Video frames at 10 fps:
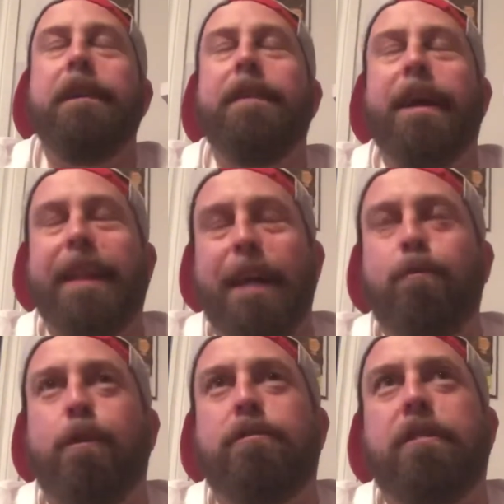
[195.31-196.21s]
Now,
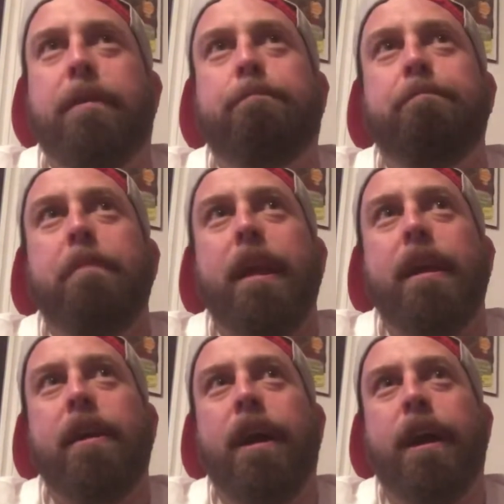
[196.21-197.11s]
that's what's up.
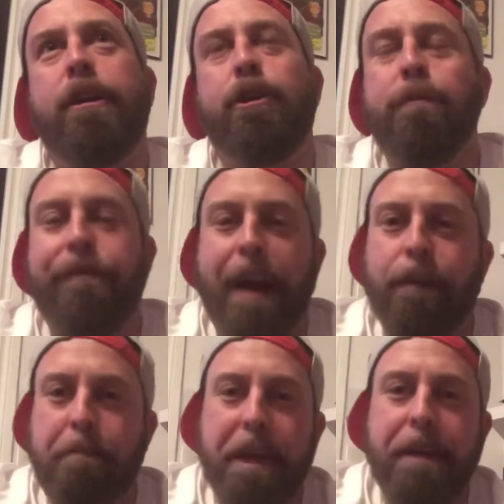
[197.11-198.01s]
You
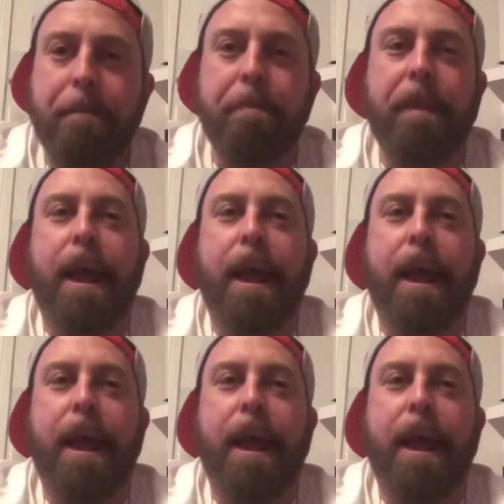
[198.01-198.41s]
found me,